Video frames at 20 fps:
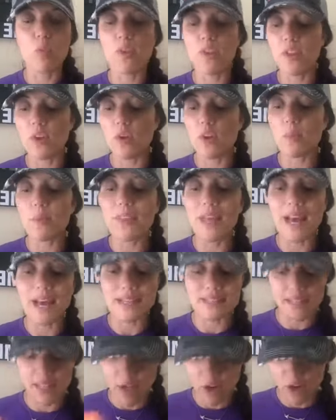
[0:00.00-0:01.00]
The only one that
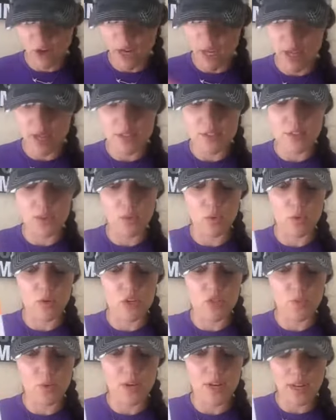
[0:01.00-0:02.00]
has dairy is the
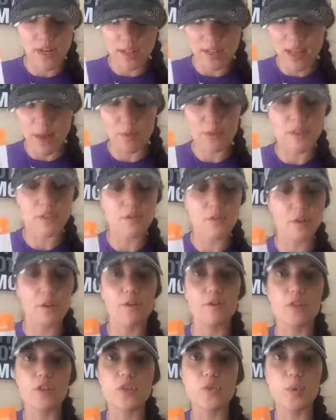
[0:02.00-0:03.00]
orange one, and that was the very
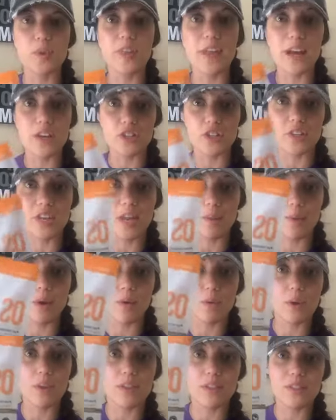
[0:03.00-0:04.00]
first one they actually came
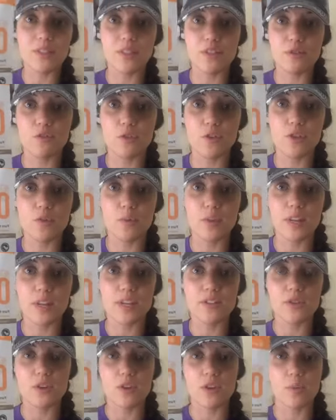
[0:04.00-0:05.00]
out with. This is the first one that I
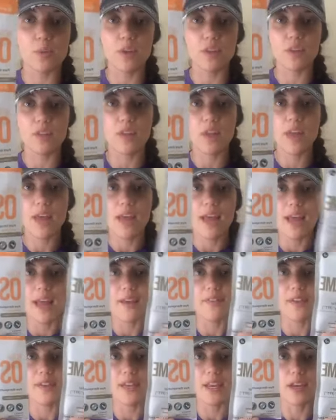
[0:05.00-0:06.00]
started with,
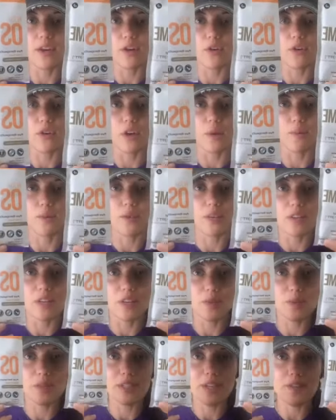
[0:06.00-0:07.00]
and the keto cream. So
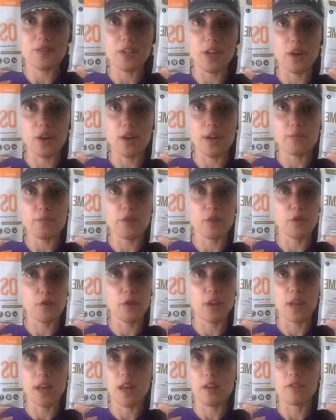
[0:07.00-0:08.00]
these ones have dairy. If you
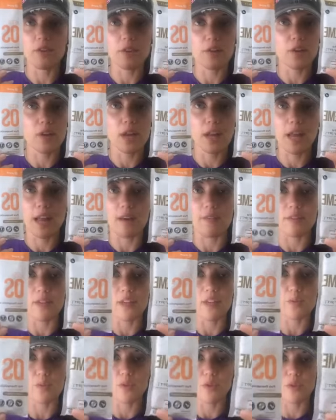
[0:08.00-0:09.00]
can't have dairy, you can't have these, but